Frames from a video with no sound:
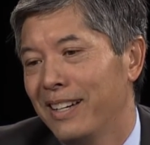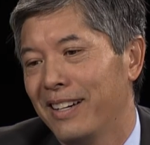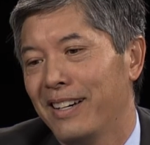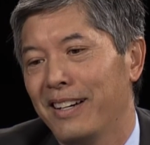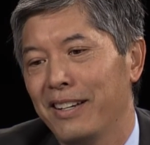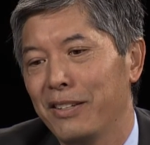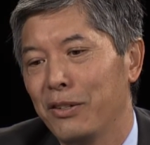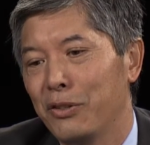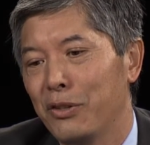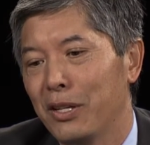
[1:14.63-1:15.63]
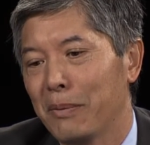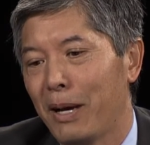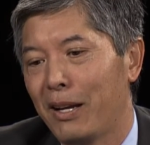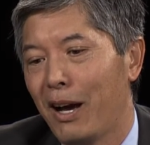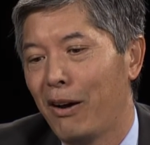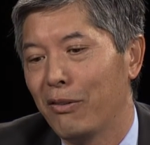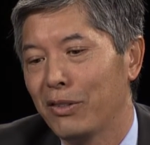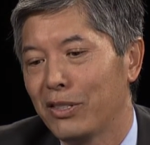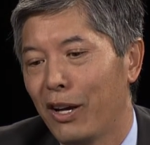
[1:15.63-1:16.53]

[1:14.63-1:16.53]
Uh, you know, you think about how